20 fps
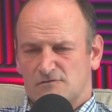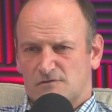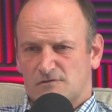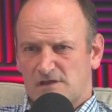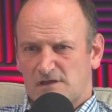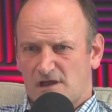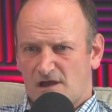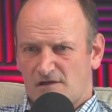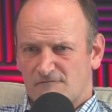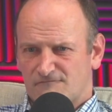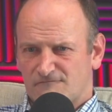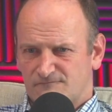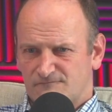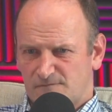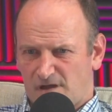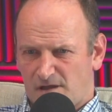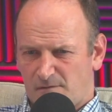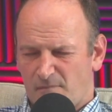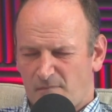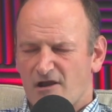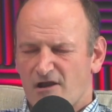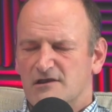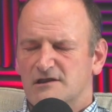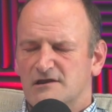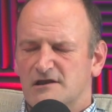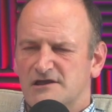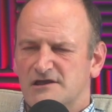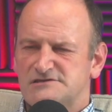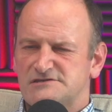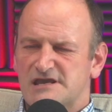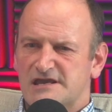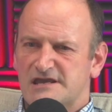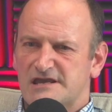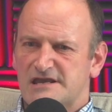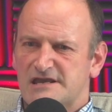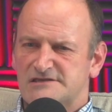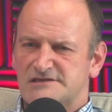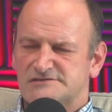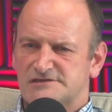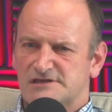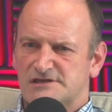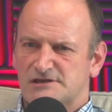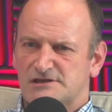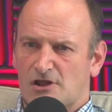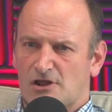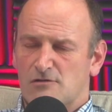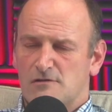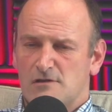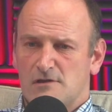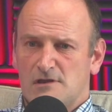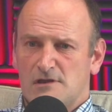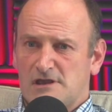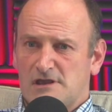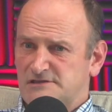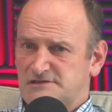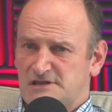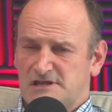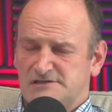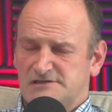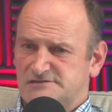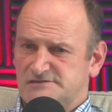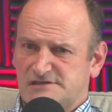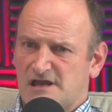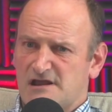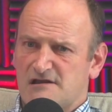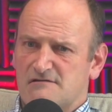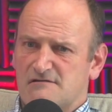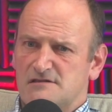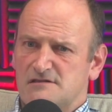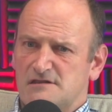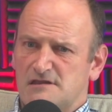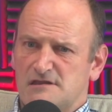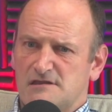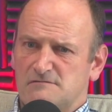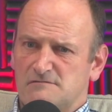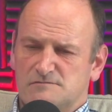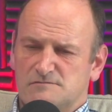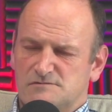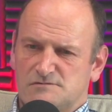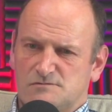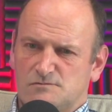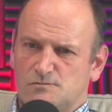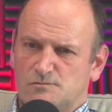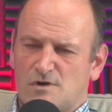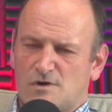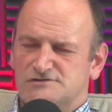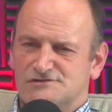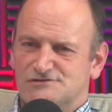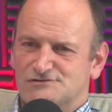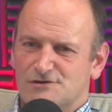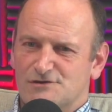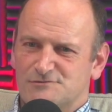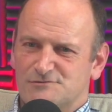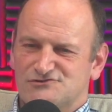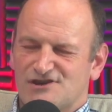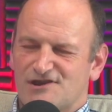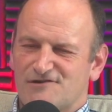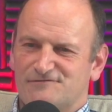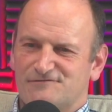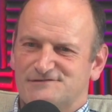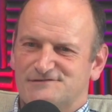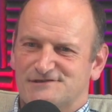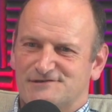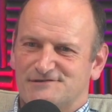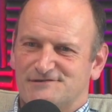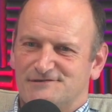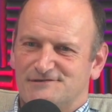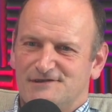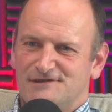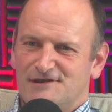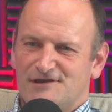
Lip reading: The American idea is that, it's there in the words of Thomas Jefferson.